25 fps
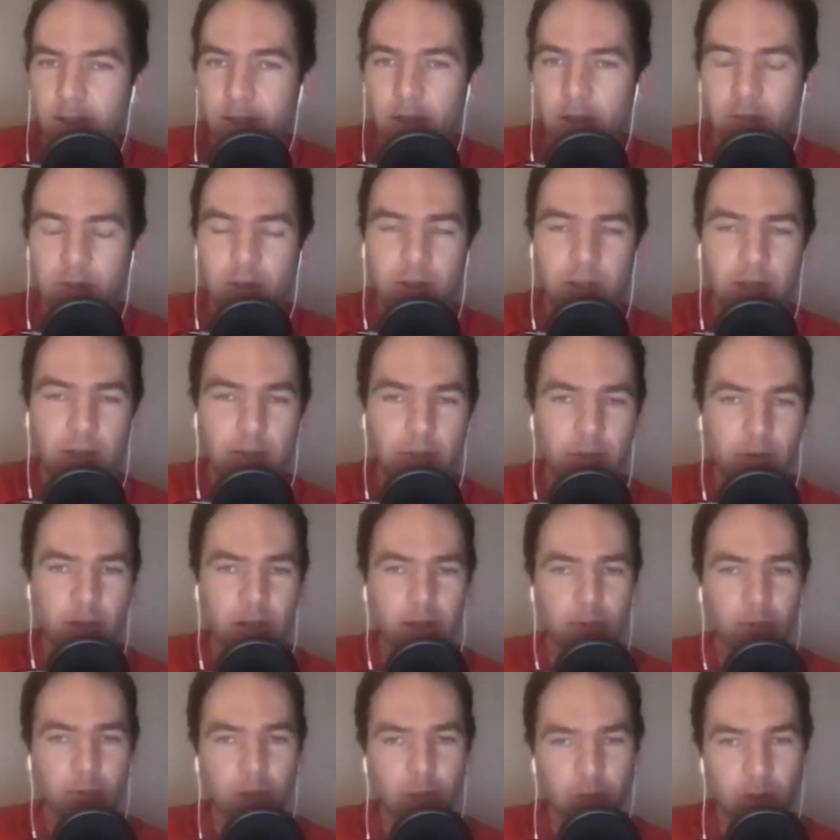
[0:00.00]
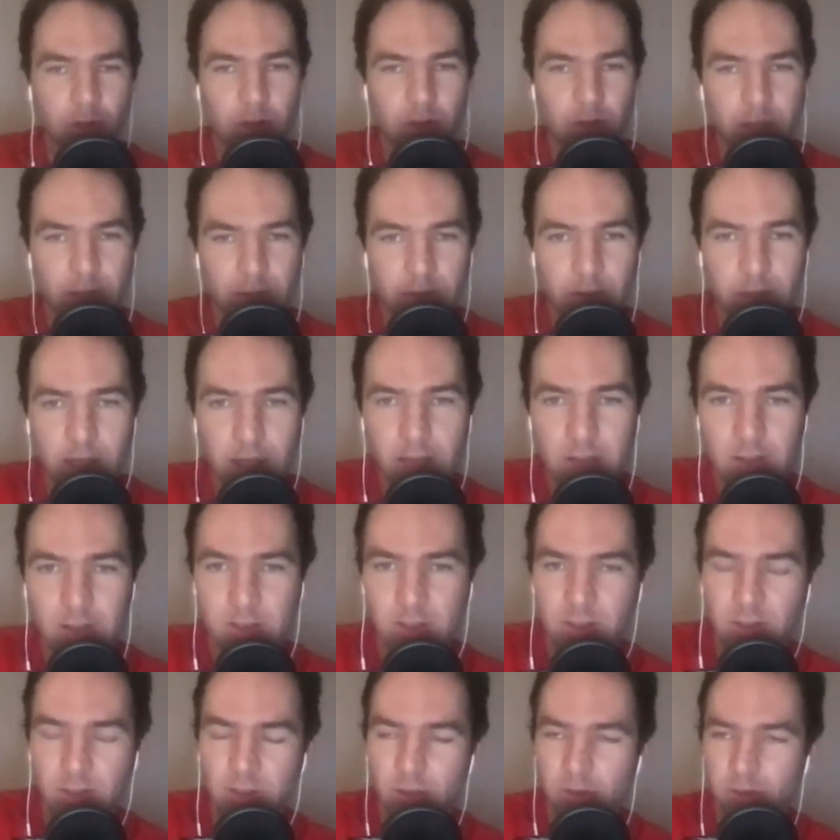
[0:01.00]
got another one. Maguire and
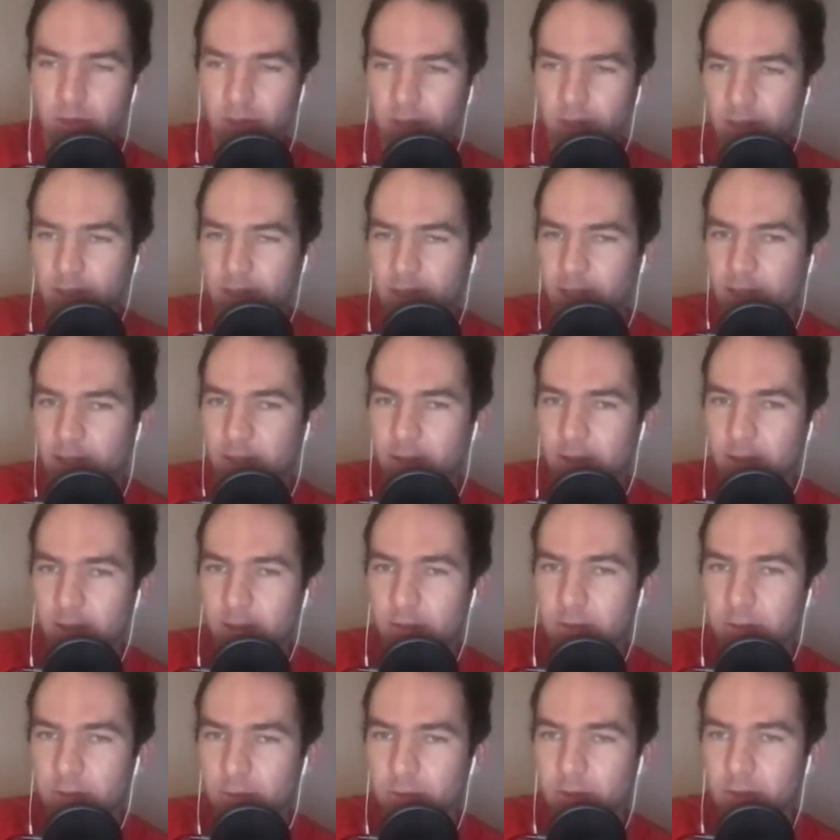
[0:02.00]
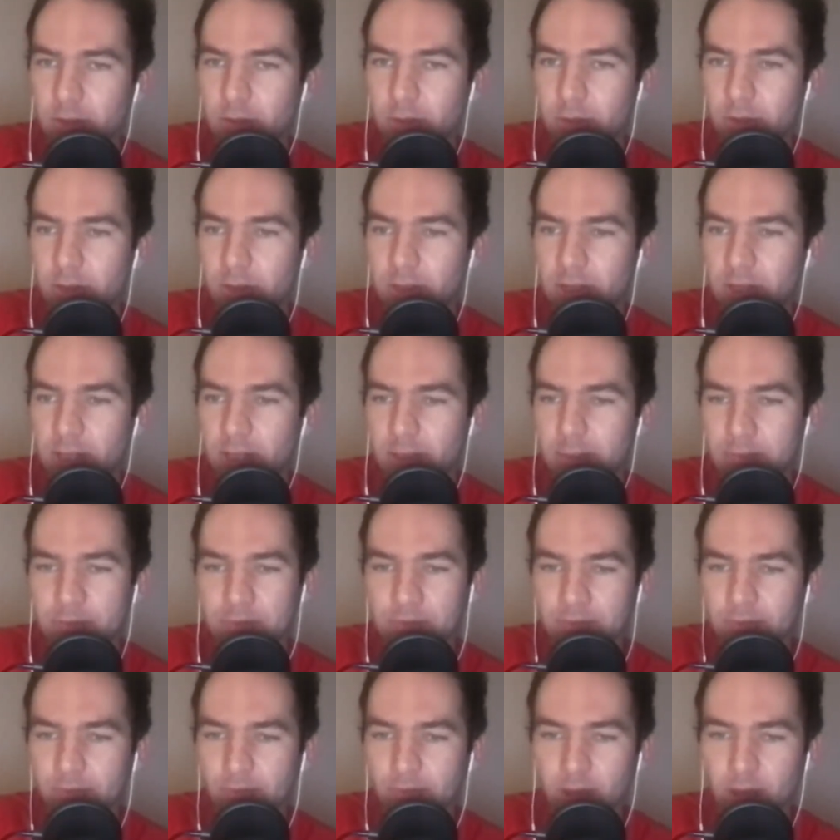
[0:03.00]
Henderson scored in the second half as well. But but
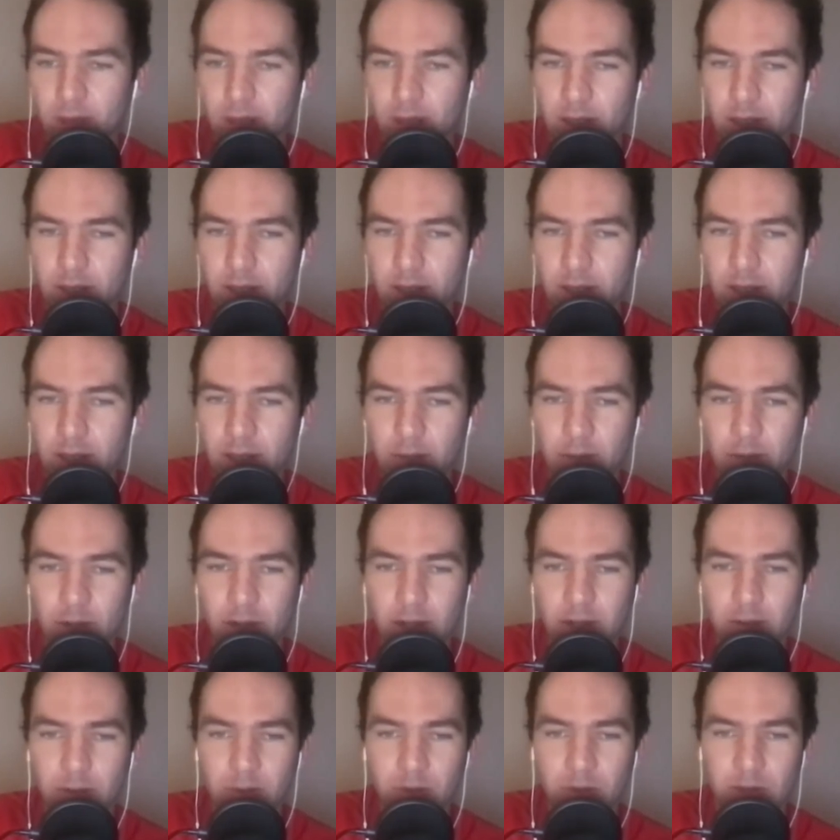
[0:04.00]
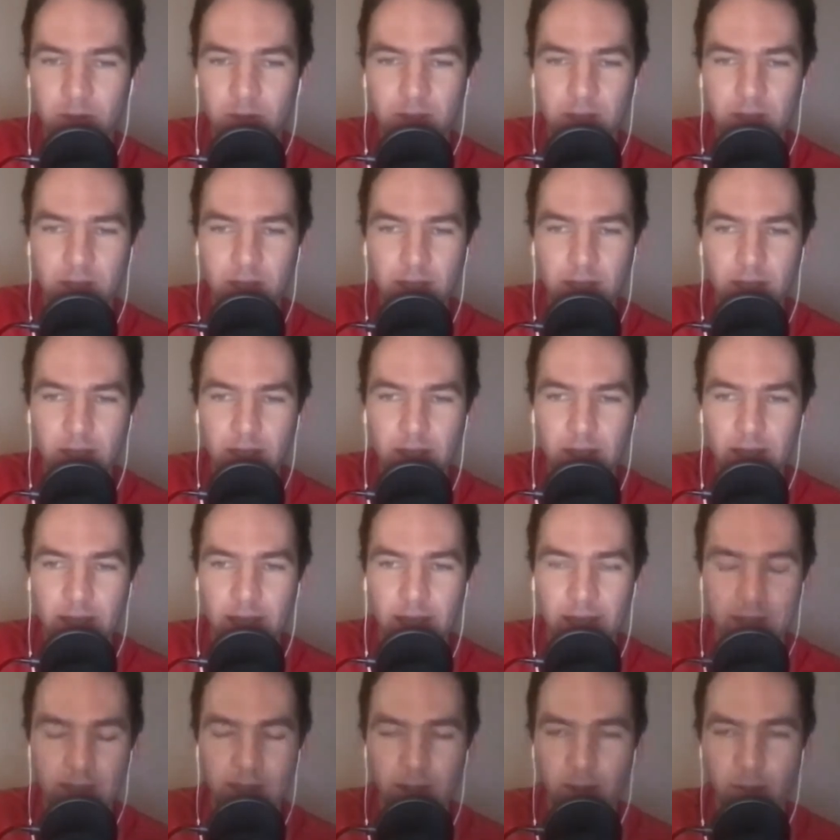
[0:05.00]
it was
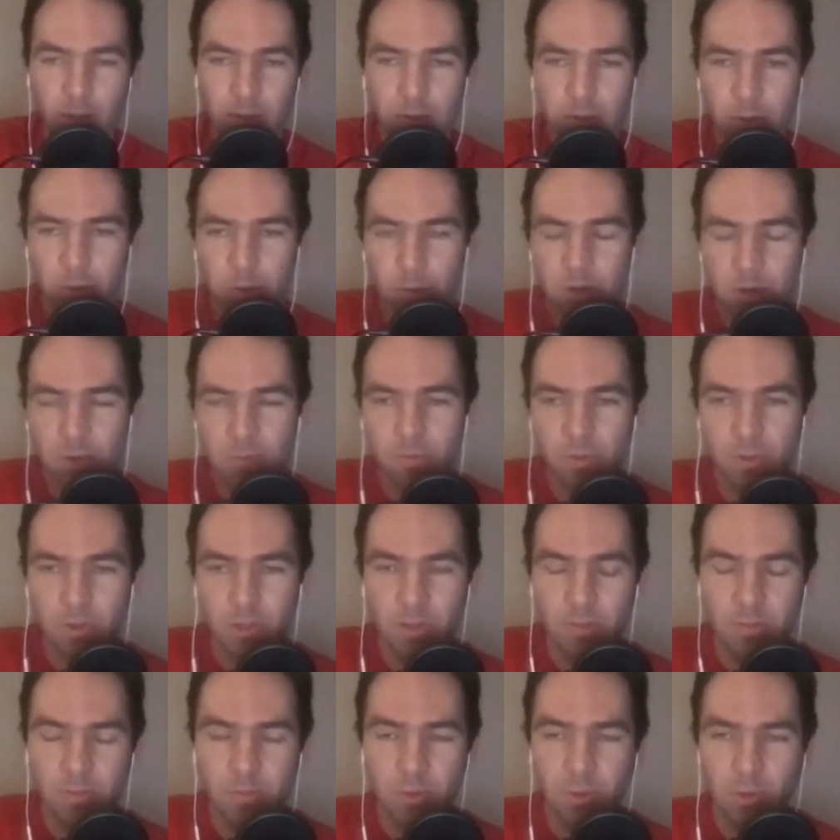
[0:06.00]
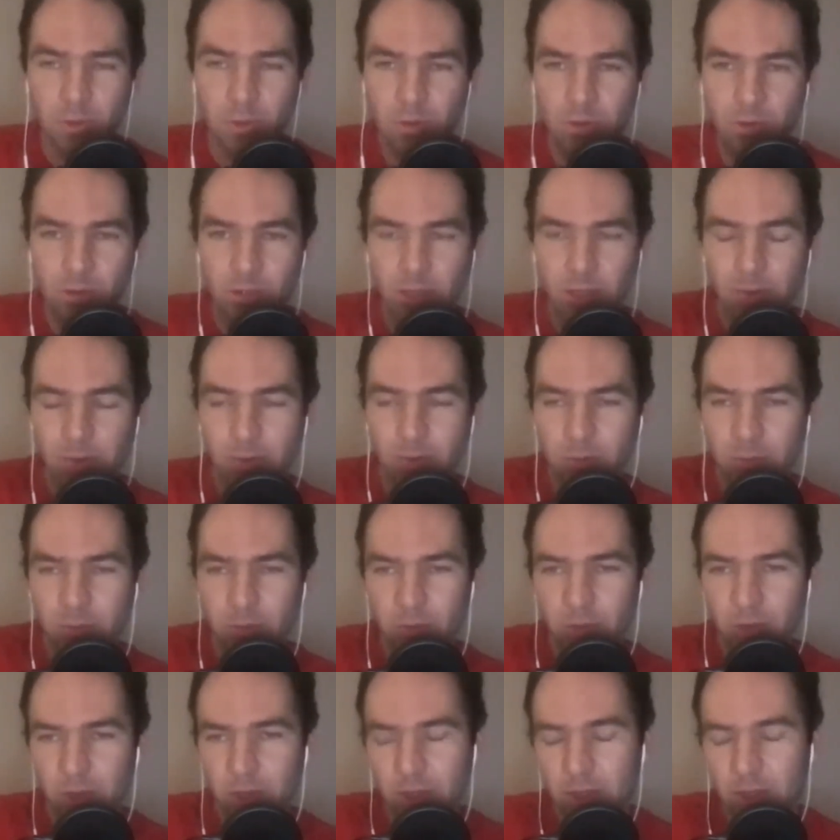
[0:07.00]
as comfortable, if not even more
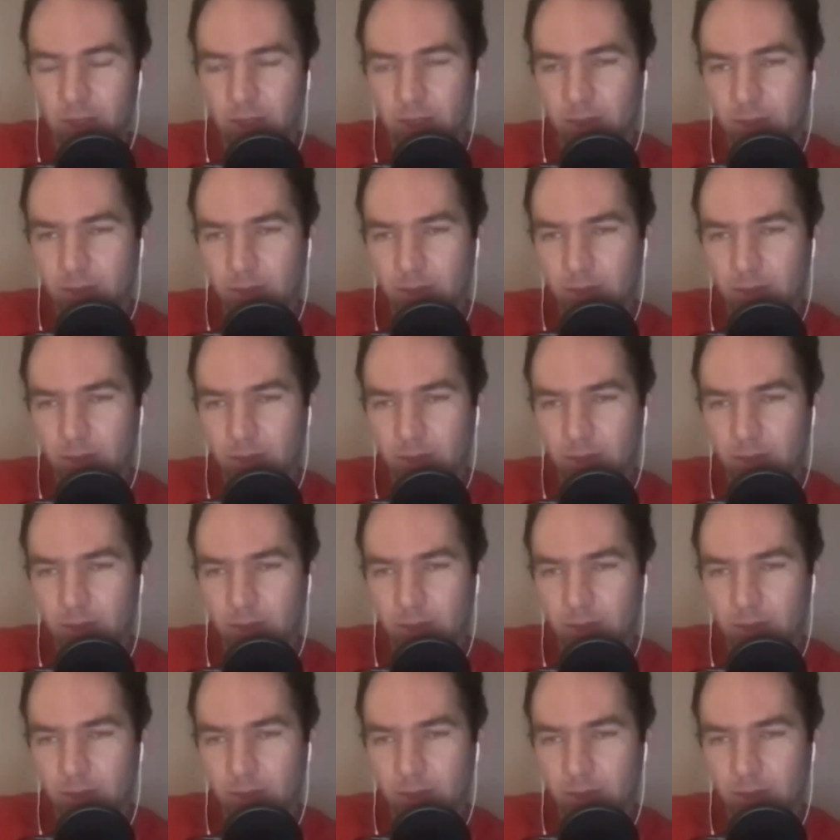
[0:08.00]
comfortable, than the